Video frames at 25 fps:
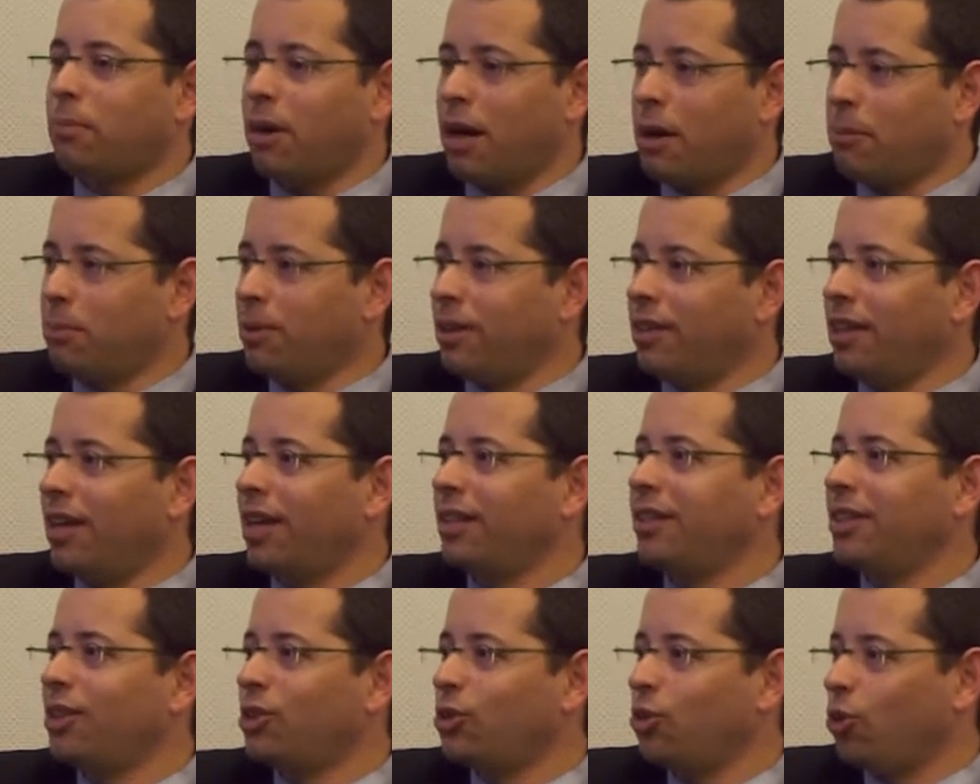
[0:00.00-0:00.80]

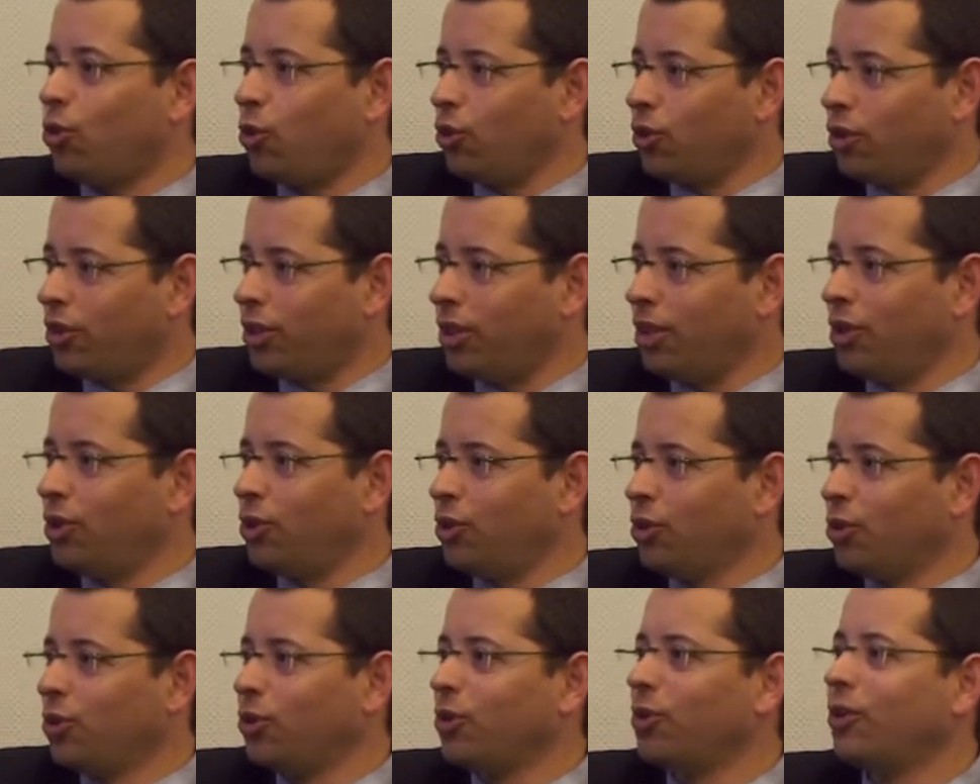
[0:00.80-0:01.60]
Probably I need to
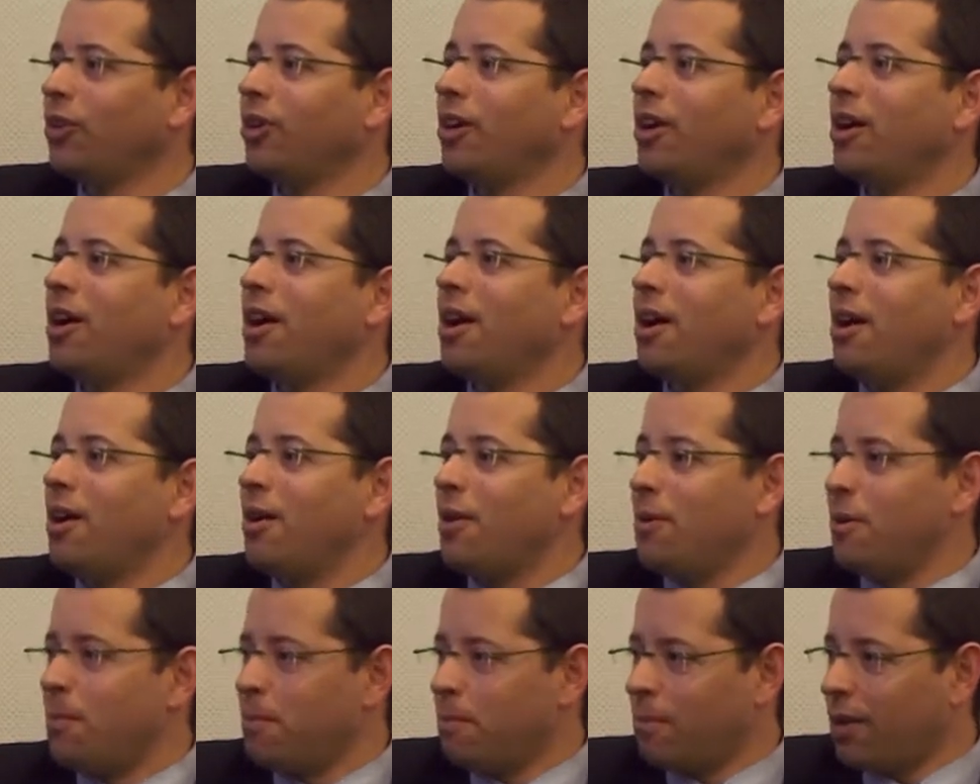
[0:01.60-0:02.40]
continue
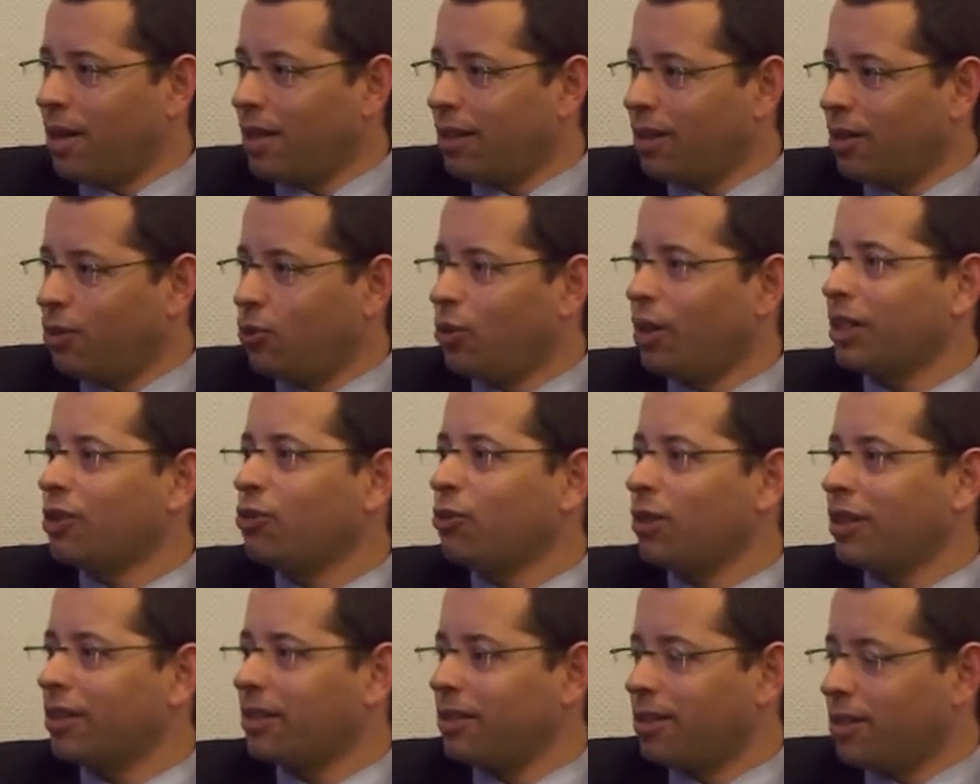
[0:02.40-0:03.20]

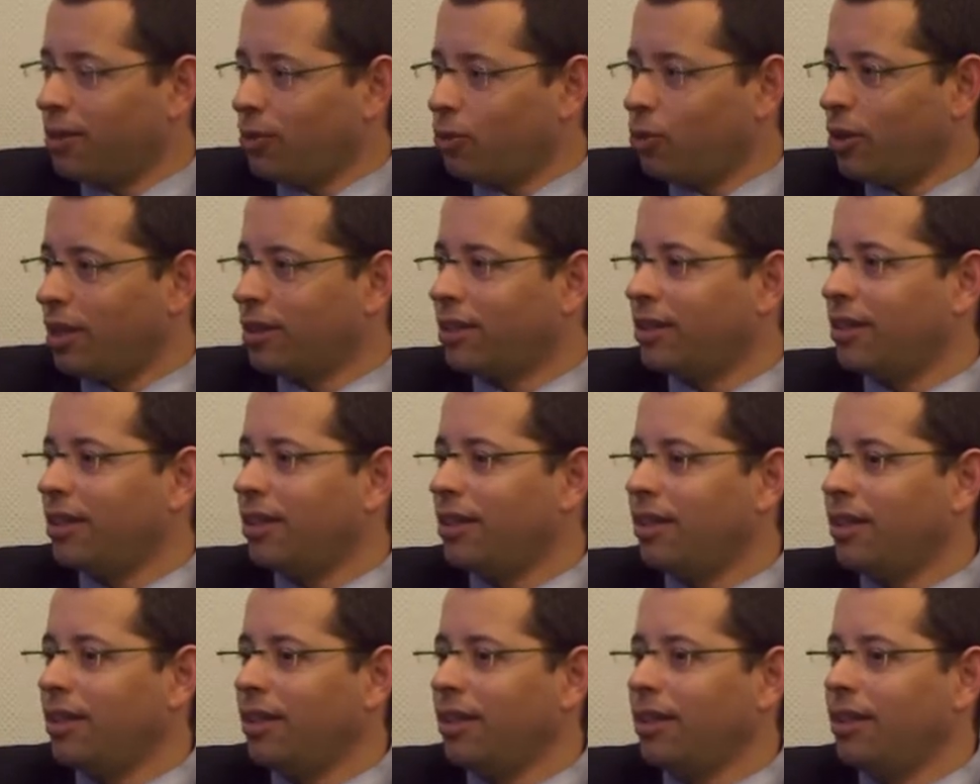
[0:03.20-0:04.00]
what
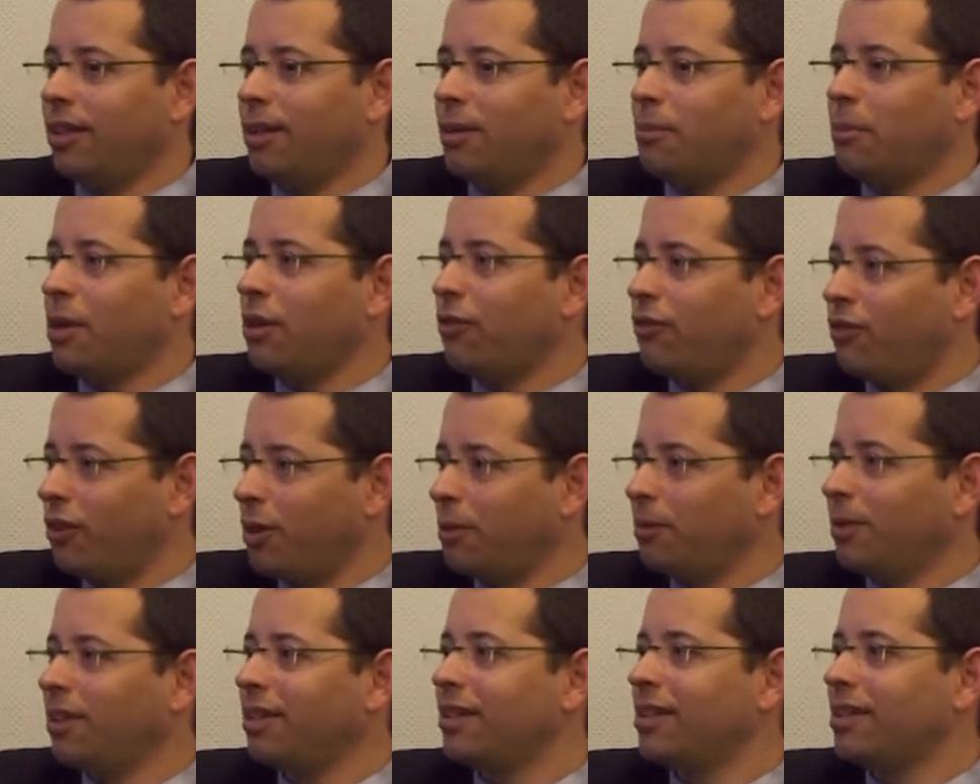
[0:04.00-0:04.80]
my
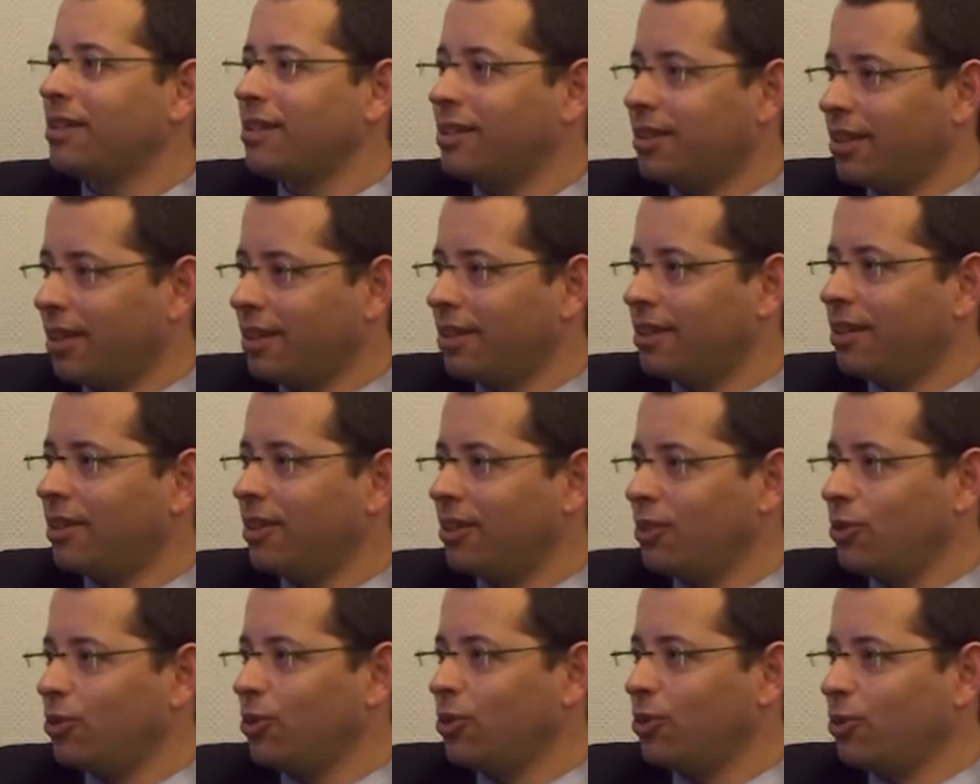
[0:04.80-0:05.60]
family
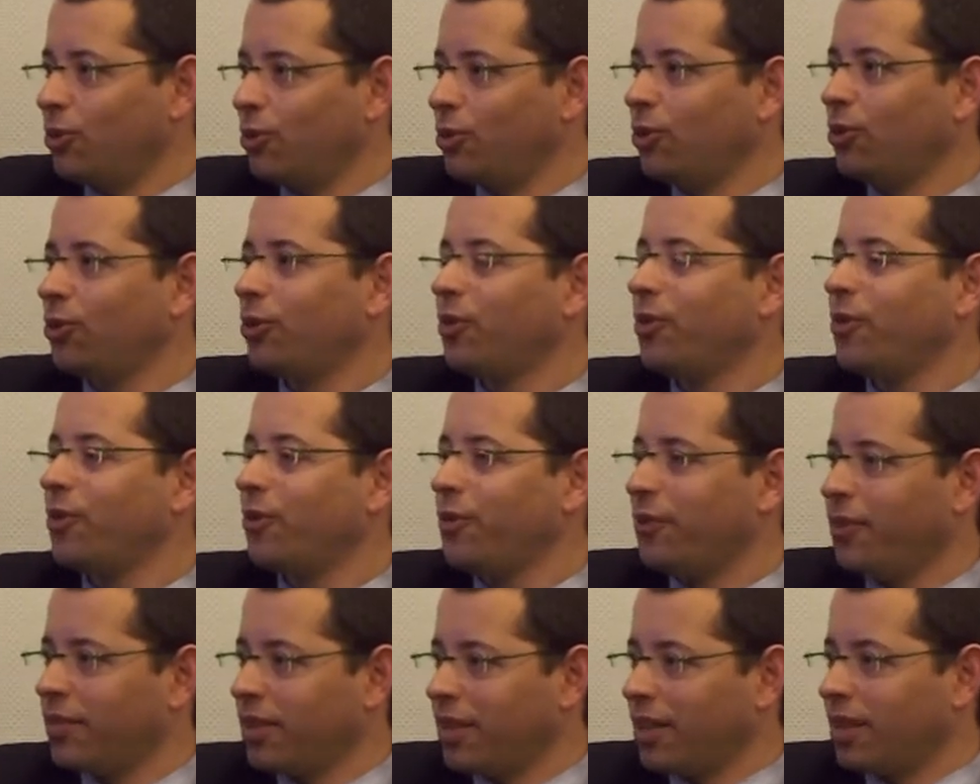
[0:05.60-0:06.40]
started to do
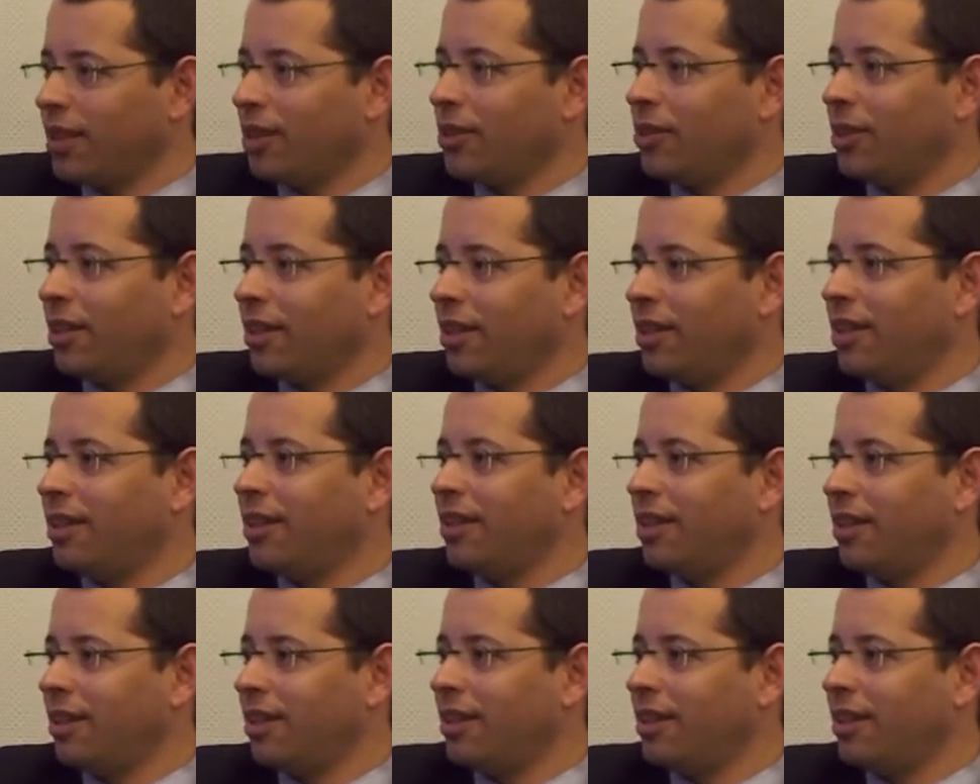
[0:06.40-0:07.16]
in